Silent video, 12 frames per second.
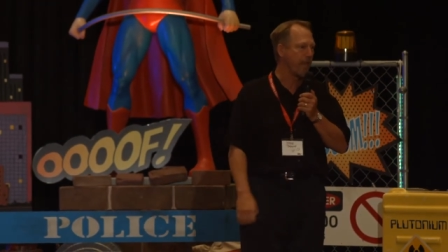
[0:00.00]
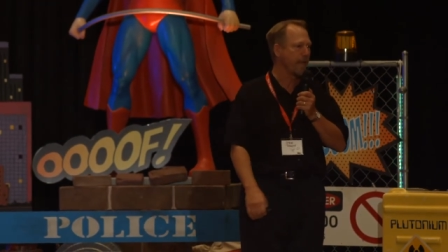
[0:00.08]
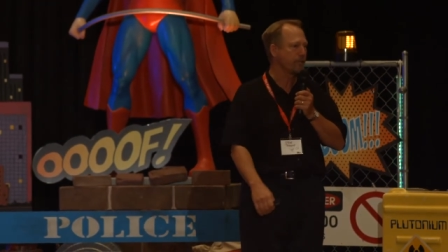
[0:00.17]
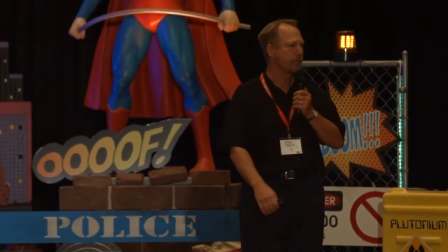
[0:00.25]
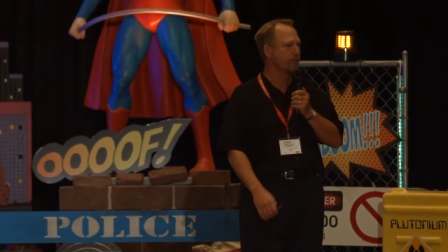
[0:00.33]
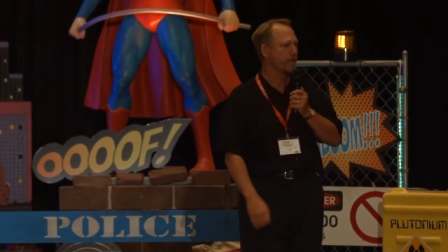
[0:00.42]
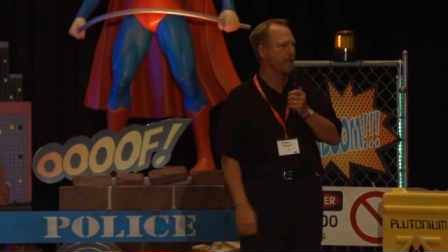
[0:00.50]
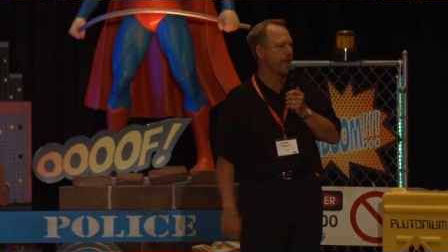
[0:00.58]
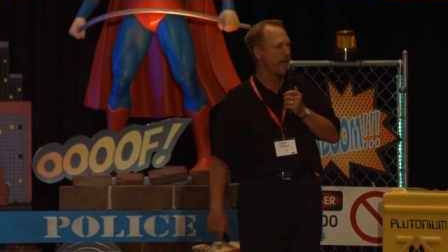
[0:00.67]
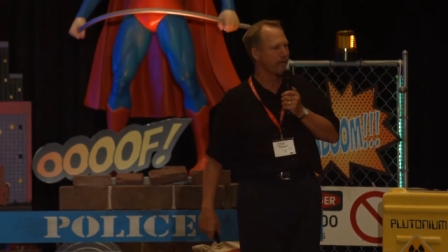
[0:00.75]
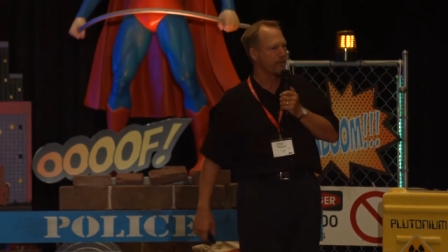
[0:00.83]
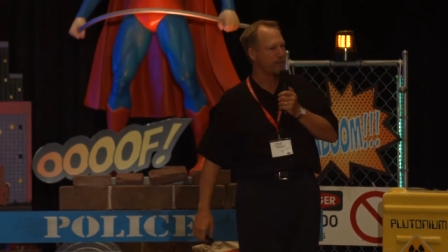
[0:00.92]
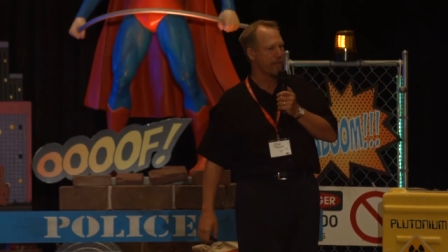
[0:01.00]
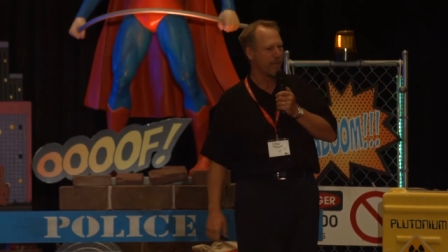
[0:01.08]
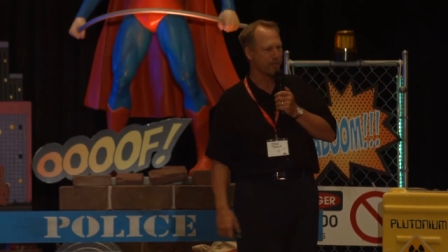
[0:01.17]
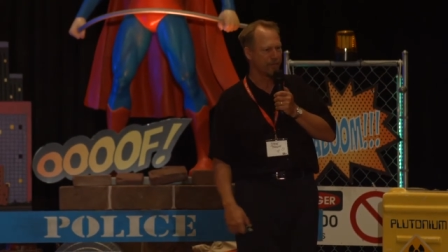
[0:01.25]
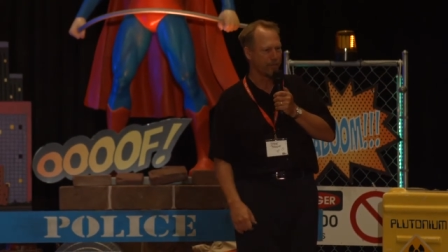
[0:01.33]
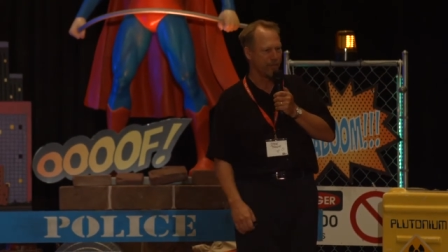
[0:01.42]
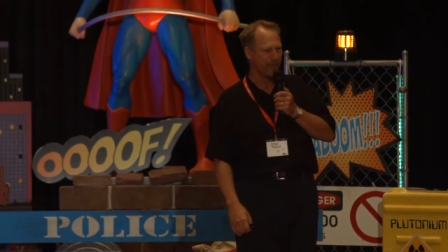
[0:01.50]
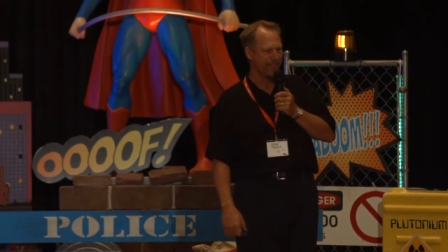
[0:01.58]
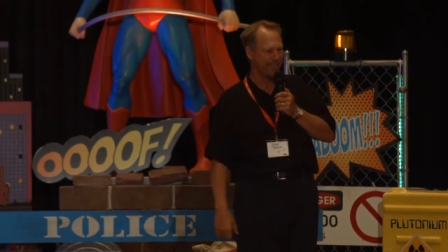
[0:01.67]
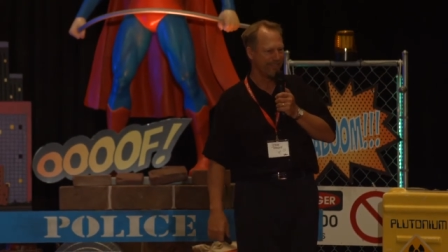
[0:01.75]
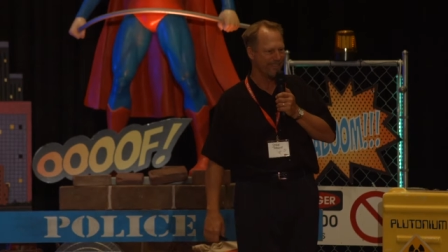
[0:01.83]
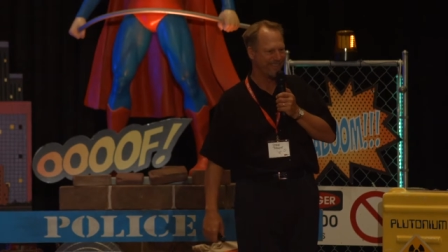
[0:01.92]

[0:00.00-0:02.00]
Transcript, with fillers: a glass and drink out of it without a straw.